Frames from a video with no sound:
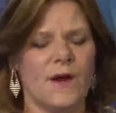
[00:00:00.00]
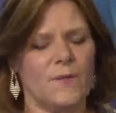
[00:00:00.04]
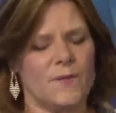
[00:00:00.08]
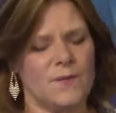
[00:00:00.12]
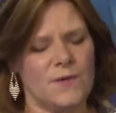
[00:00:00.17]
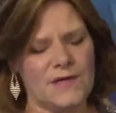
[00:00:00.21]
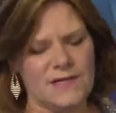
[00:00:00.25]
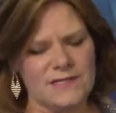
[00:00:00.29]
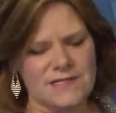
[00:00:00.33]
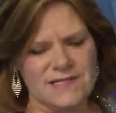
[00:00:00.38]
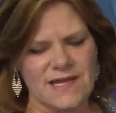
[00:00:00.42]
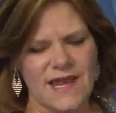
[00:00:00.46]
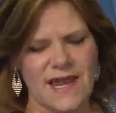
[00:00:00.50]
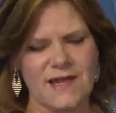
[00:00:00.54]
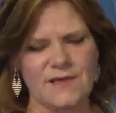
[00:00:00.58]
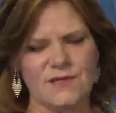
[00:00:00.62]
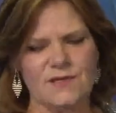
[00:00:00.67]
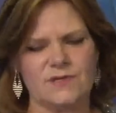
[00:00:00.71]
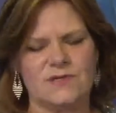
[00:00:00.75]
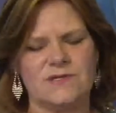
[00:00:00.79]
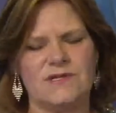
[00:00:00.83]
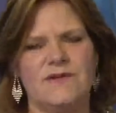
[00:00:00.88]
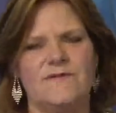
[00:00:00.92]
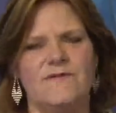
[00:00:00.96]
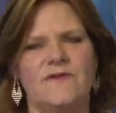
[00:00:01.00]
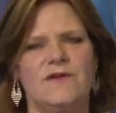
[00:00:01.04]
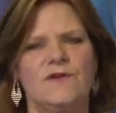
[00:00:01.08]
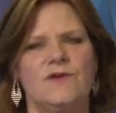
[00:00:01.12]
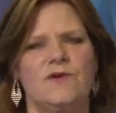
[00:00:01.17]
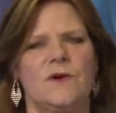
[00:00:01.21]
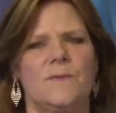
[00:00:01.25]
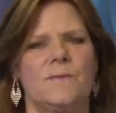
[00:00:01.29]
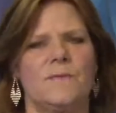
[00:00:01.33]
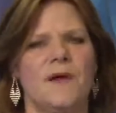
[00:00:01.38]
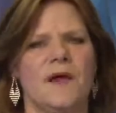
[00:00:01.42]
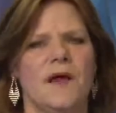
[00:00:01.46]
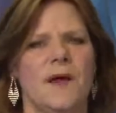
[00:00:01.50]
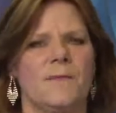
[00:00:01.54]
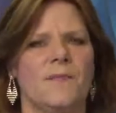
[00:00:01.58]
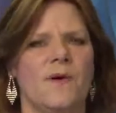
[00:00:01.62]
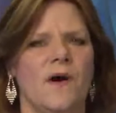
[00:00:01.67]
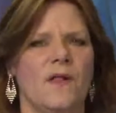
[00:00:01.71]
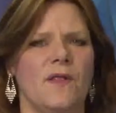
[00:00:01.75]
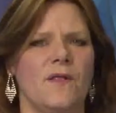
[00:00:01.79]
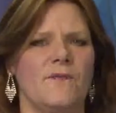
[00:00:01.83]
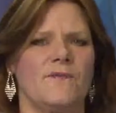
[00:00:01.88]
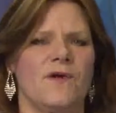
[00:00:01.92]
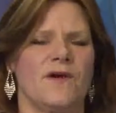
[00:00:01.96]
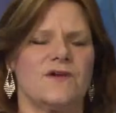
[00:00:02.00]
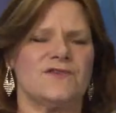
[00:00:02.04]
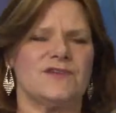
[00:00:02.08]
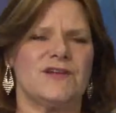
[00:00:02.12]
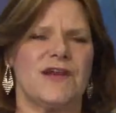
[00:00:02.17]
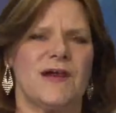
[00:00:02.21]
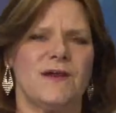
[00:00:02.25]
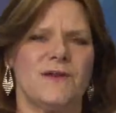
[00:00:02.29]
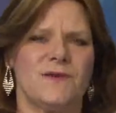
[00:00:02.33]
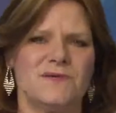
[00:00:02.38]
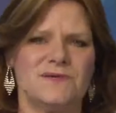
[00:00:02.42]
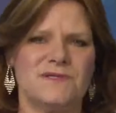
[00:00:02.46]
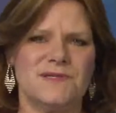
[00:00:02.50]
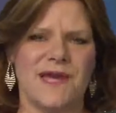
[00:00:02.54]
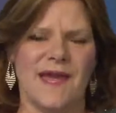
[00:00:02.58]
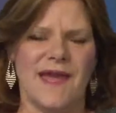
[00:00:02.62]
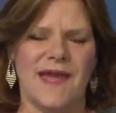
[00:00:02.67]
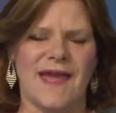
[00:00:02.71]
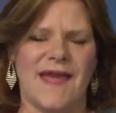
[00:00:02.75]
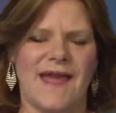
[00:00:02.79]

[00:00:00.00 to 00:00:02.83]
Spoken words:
Rescan your TV. You can pick up all of our channels.